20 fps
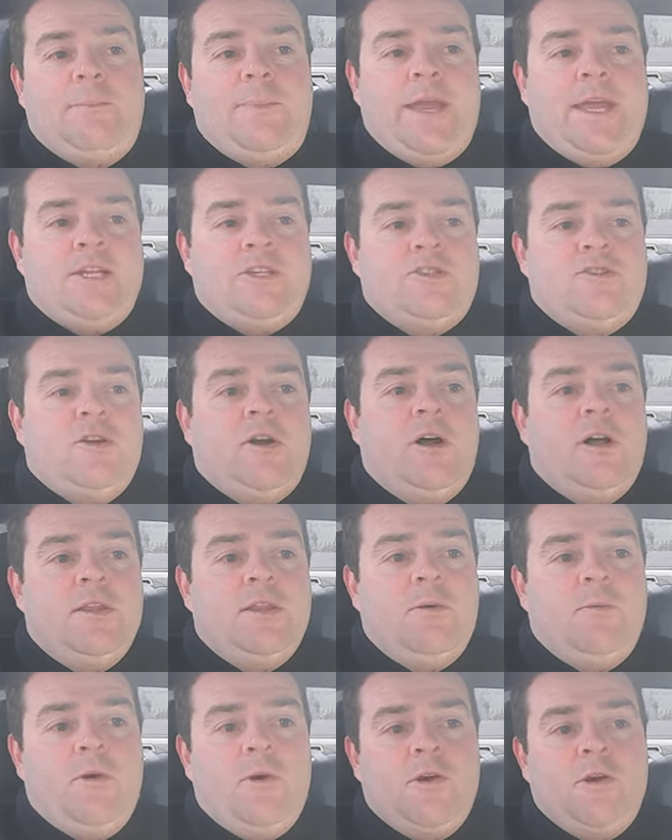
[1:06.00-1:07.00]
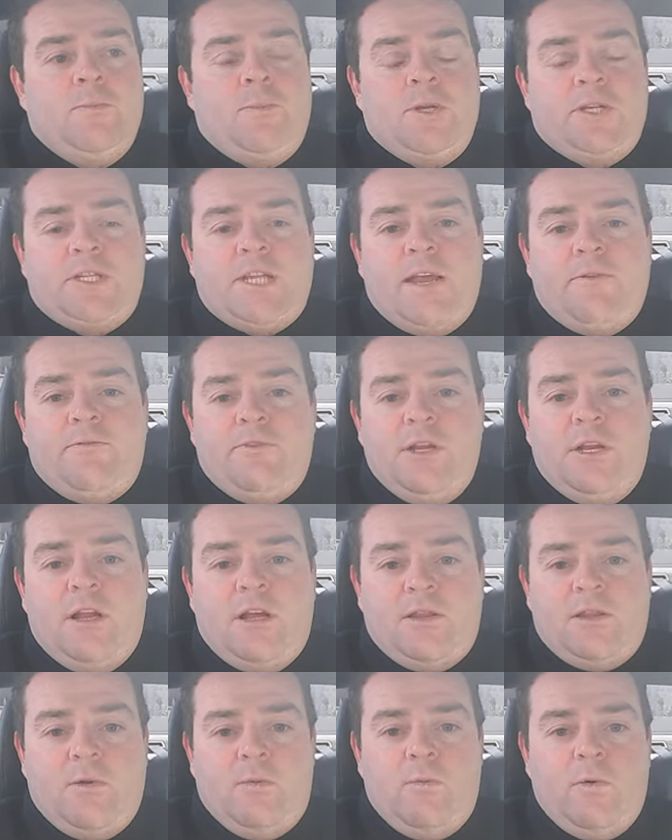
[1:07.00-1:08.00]
best draw in the world, but it's definitely
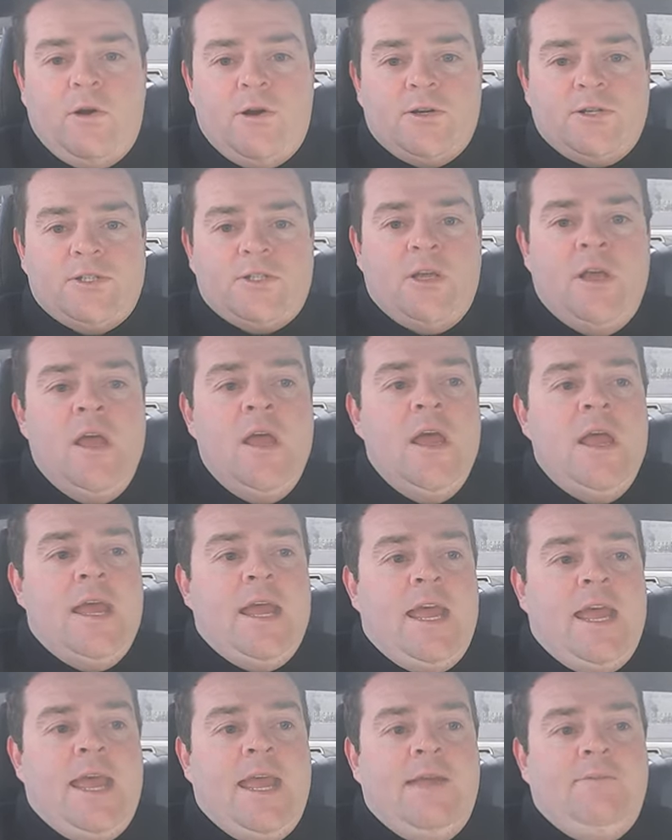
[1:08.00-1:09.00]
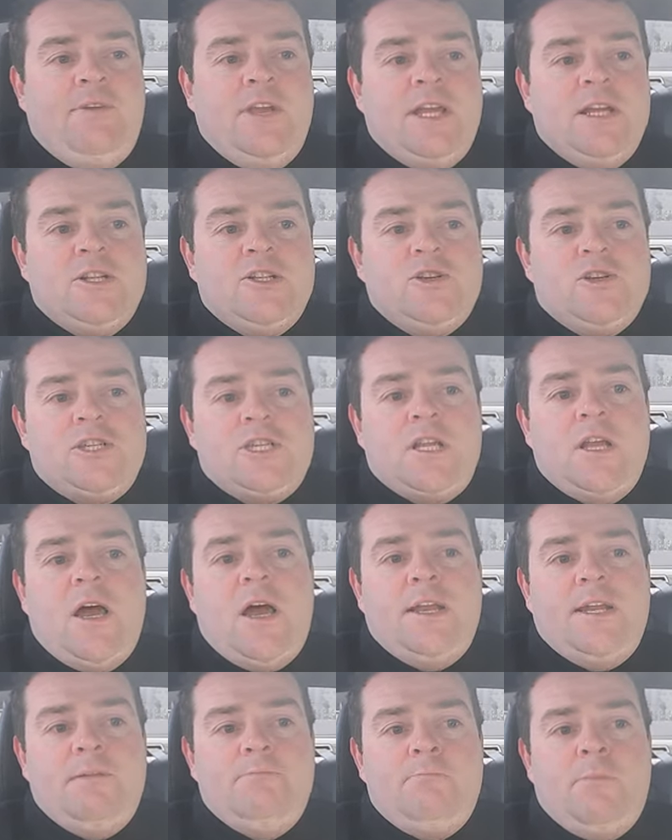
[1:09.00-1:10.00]
not the worst. If he can just
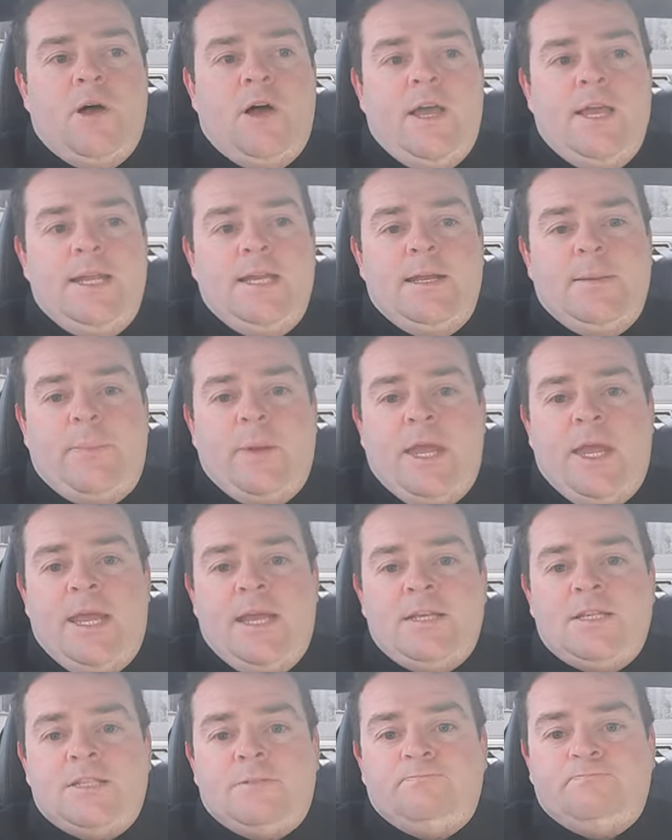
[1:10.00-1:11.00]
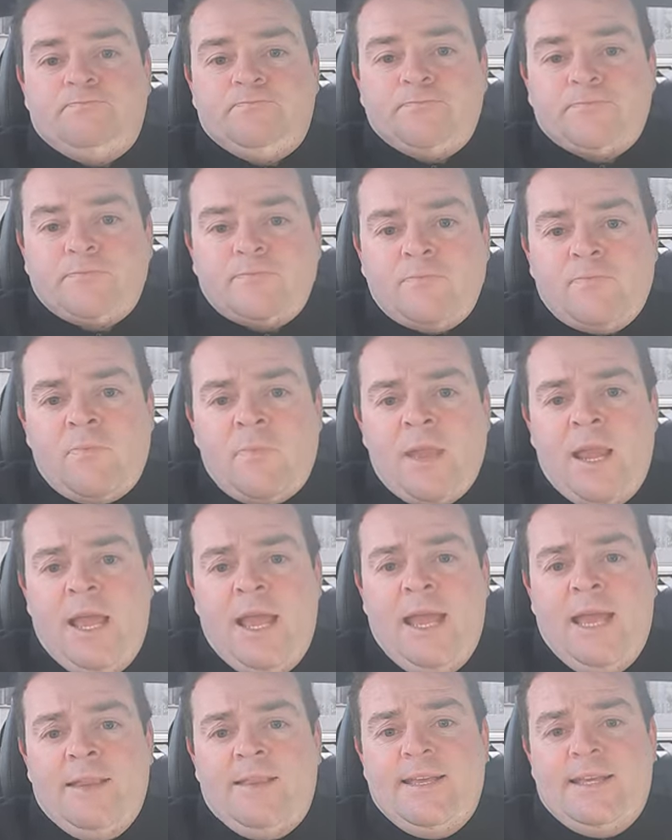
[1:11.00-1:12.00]
slot in behind the pace,
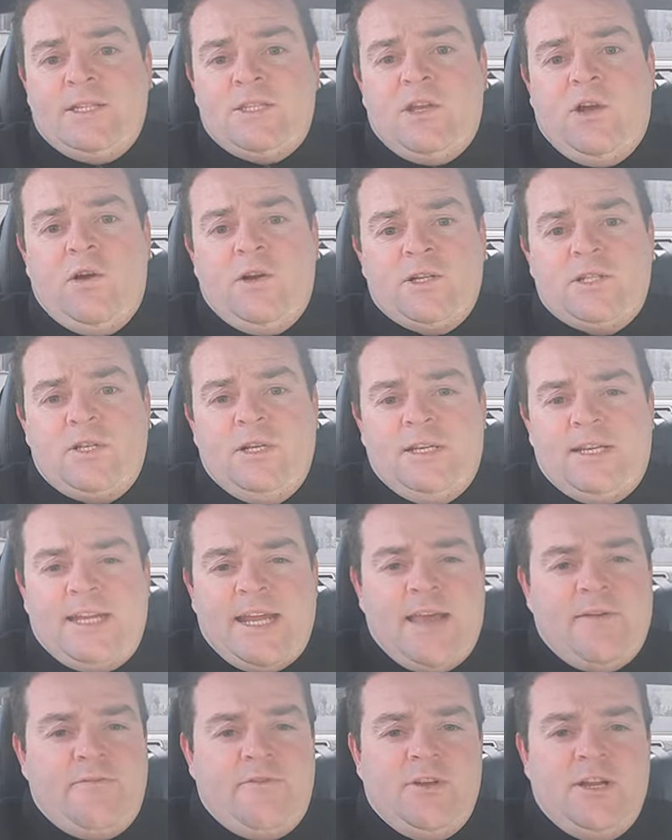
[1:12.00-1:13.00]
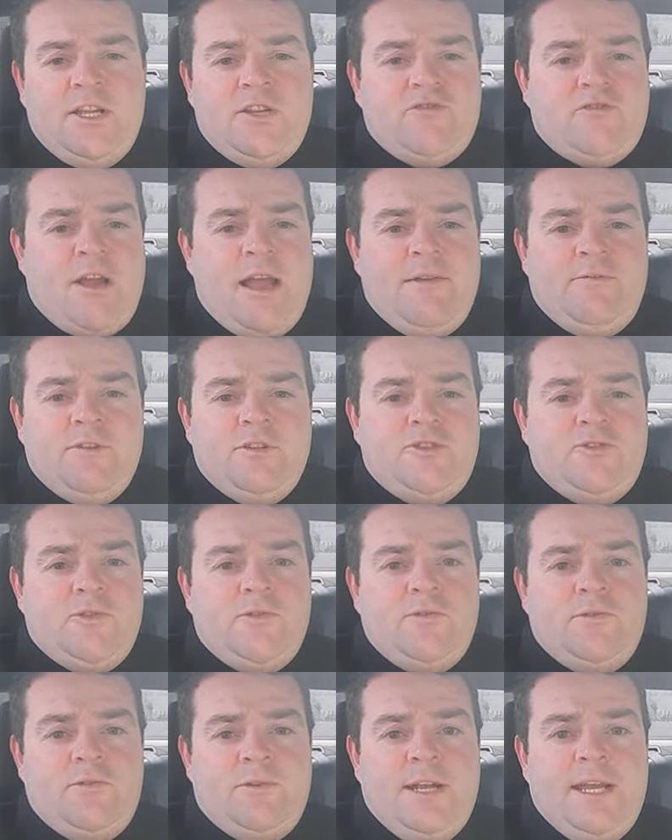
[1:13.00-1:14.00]
this horse will definitely travel
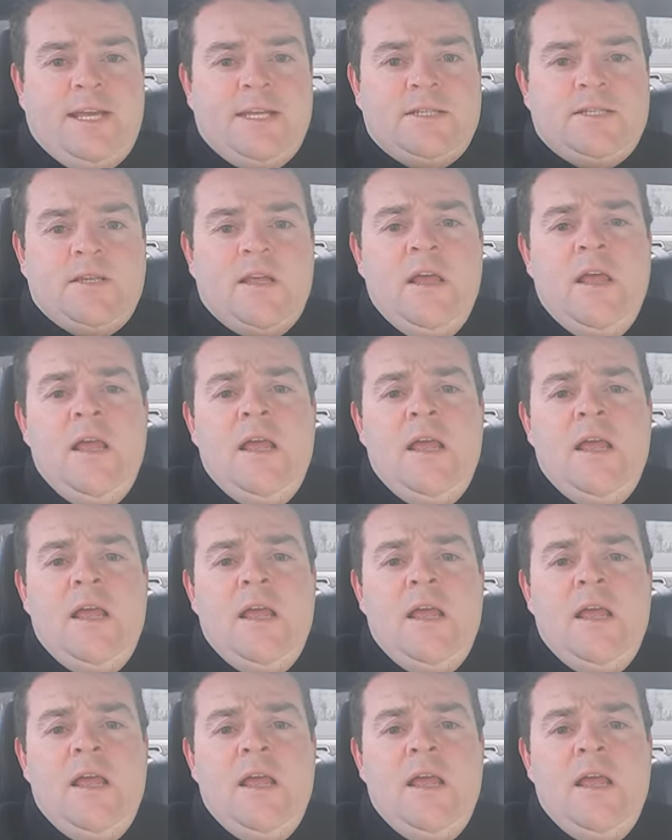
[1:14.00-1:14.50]
through the race